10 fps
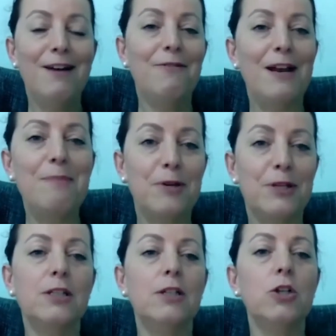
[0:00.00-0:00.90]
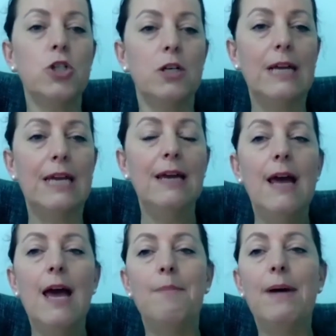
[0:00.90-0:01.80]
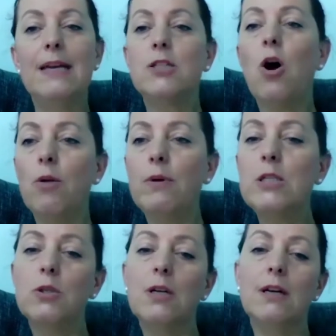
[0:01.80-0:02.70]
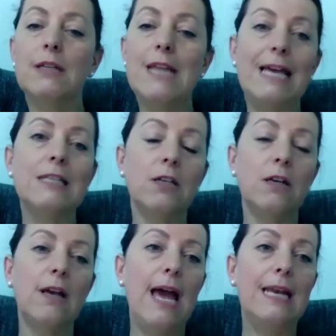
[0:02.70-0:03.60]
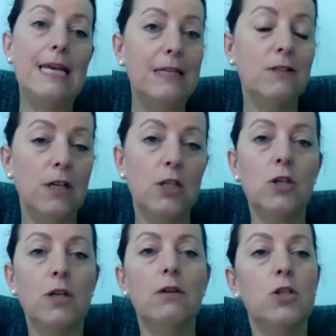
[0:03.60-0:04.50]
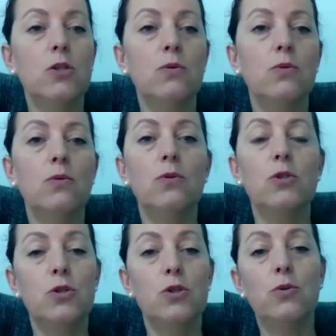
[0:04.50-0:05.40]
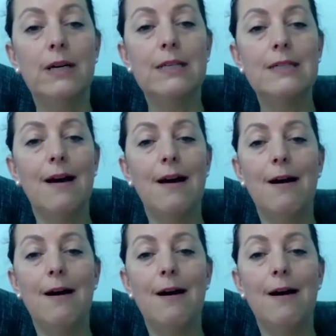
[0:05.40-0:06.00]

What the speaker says: a very personal journey, but it's always nicer and easier to do it